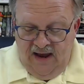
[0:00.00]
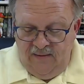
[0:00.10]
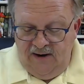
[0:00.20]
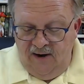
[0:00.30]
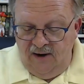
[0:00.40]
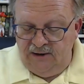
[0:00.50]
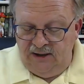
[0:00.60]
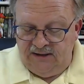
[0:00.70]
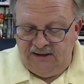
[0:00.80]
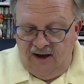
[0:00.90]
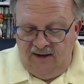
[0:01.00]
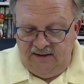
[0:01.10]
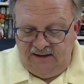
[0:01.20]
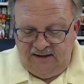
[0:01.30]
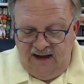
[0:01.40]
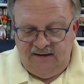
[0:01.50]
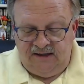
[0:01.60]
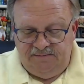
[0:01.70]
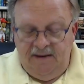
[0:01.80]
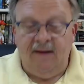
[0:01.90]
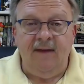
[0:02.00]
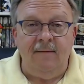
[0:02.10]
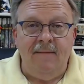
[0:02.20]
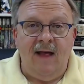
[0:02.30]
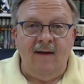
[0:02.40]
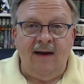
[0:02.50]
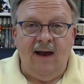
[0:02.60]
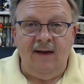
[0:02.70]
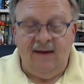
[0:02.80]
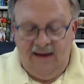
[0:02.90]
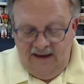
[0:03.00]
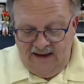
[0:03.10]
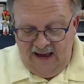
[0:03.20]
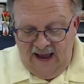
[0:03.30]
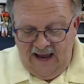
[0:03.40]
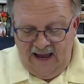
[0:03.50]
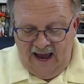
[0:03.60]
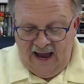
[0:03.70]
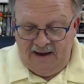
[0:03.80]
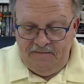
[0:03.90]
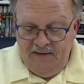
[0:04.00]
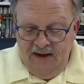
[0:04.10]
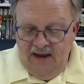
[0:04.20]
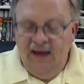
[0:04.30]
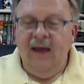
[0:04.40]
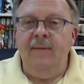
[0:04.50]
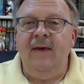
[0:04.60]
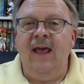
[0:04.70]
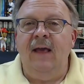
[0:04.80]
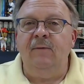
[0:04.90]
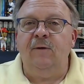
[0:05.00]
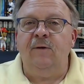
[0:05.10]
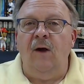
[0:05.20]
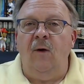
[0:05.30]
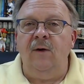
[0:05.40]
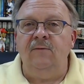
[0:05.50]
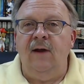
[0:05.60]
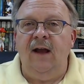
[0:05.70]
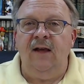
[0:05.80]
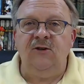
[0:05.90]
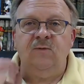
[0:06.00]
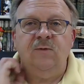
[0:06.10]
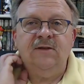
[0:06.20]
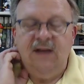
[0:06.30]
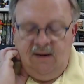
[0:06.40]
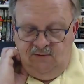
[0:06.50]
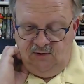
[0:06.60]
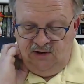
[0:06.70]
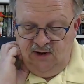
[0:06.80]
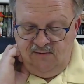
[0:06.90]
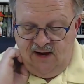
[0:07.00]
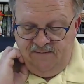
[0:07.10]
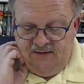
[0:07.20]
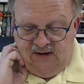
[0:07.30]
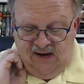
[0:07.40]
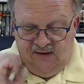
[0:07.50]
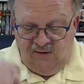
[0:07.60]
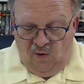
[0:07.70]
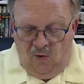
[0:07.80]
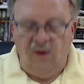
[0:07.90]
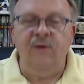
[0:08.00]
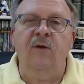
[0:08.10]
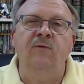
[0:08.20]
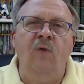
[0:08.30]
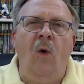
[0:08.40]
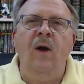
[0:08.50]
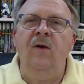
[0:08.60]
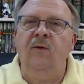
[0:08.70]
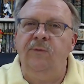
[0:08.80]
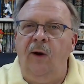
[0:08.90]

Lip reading: And when he heard that Saul had decided to spare the Amalekite king Agag, he became so enraged when Samuel showed up that he tore the royal